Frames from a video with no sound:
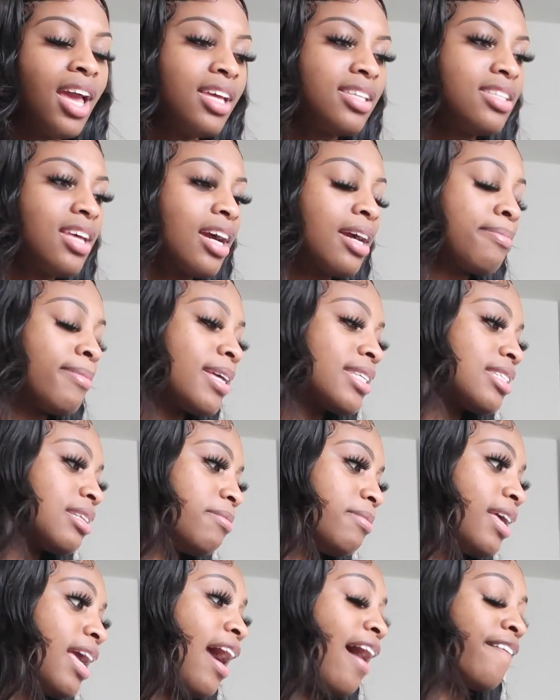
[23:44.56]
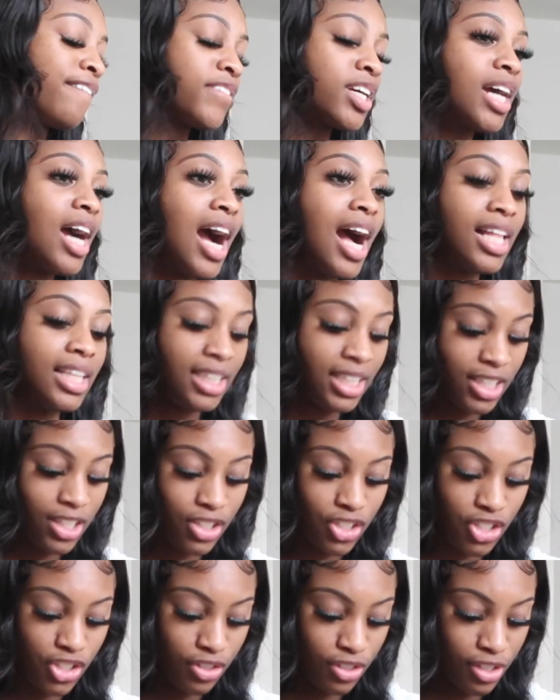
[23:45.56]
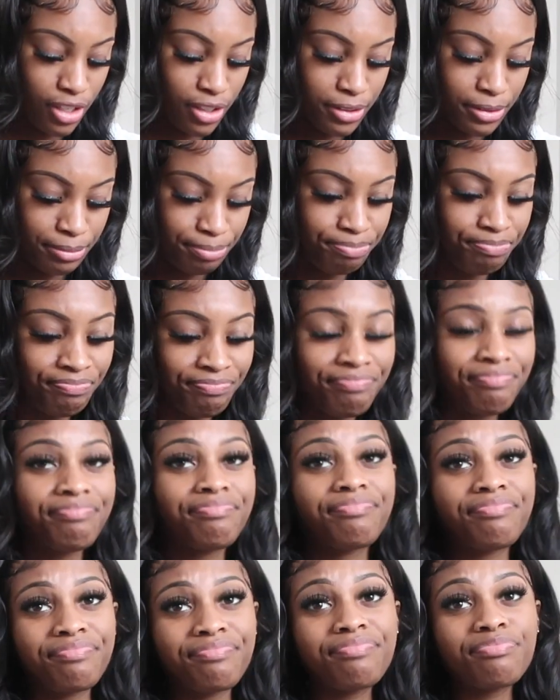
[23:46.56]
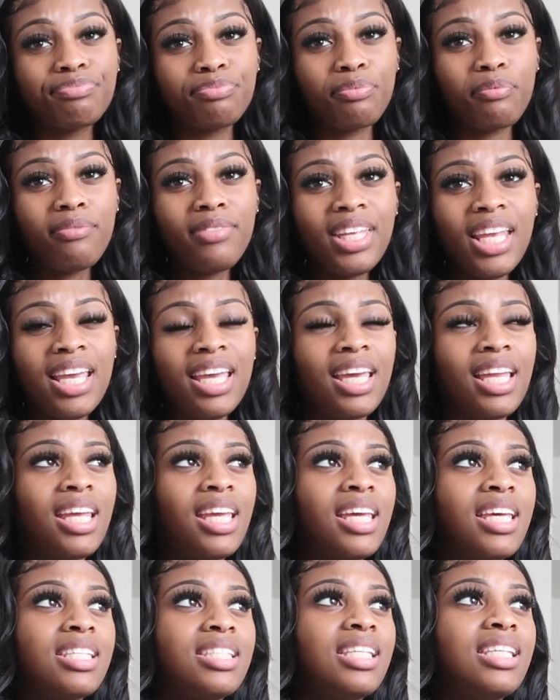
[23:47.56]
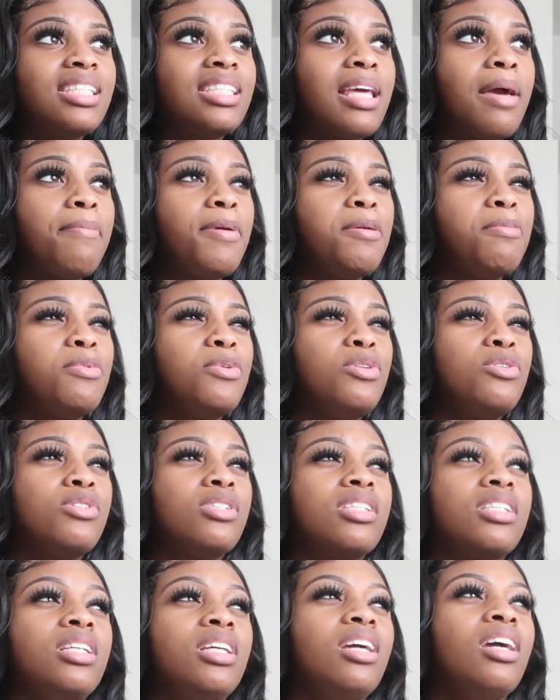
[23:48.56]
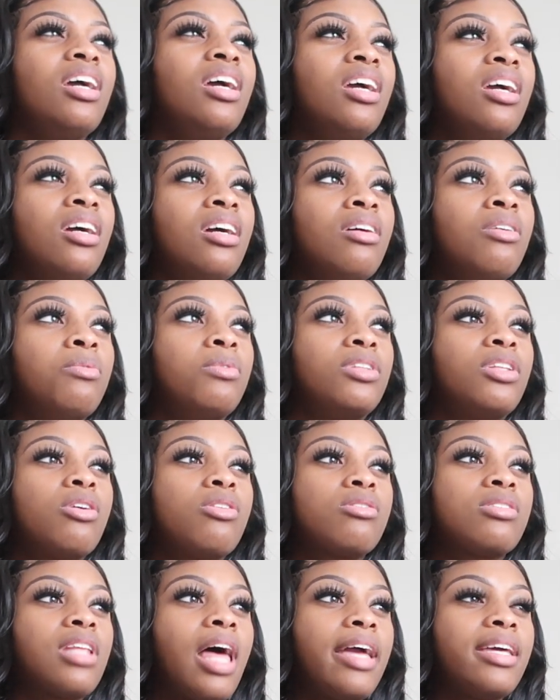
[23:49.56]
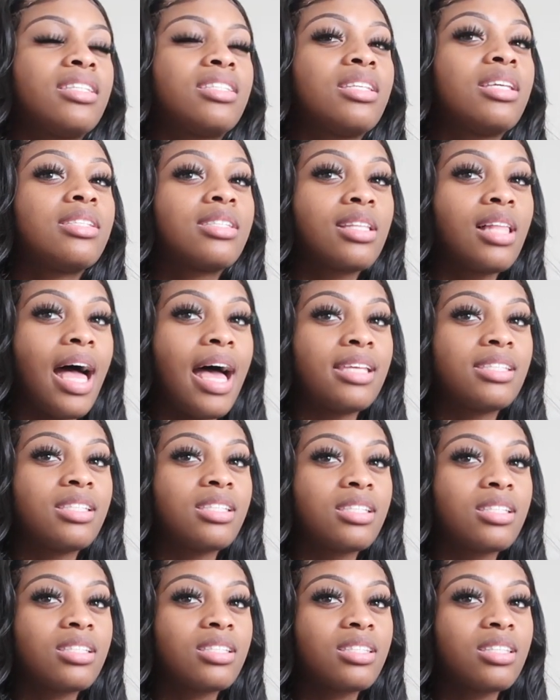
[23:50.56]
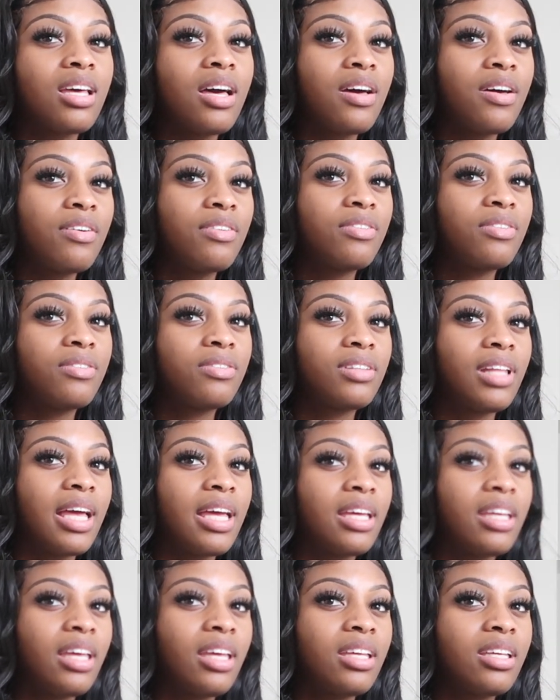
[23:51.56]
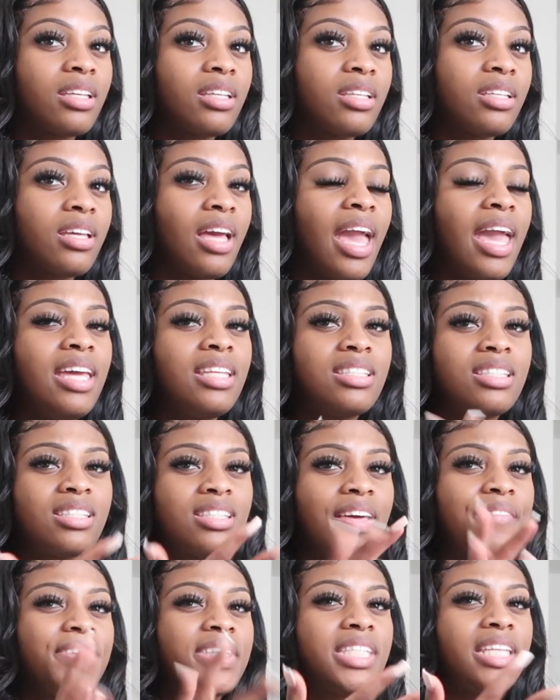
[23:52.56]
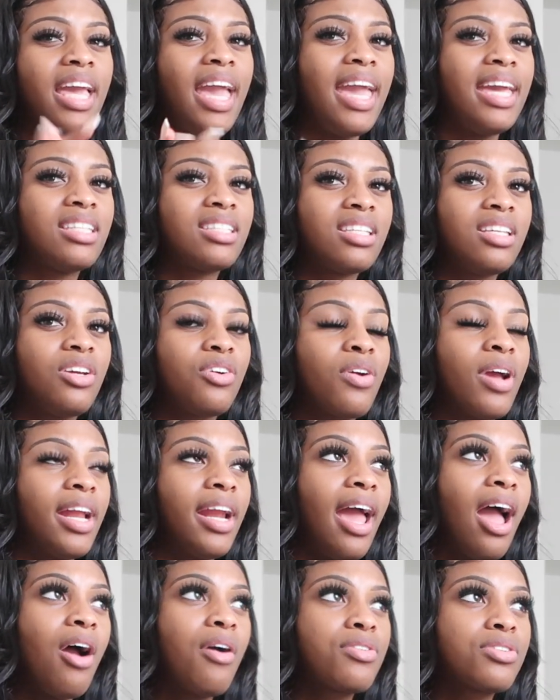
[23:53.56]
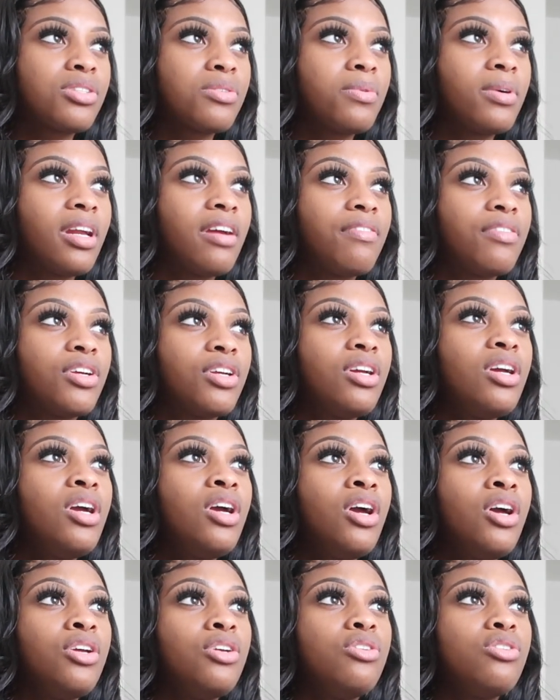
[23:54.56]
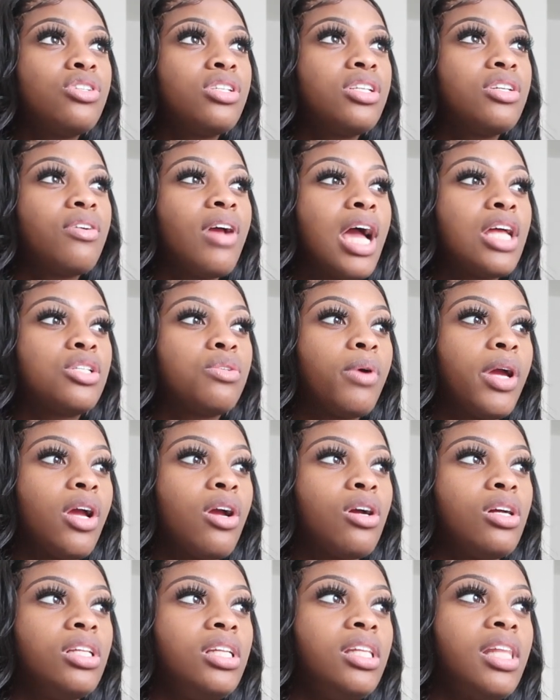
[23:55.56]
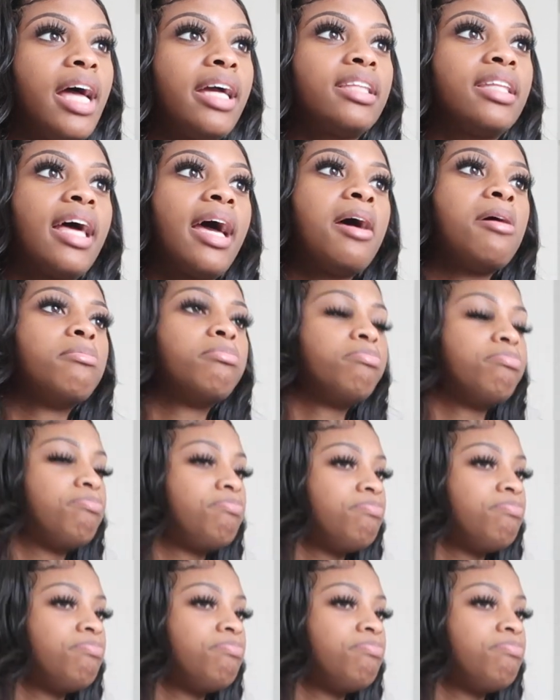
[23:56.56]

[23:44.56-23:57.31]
He talked about some, yeah, for college, you know, it is. He said people usually with those like 6 classes and stuff, like 17, 18 credit hours or whatever, usually graduate early like that.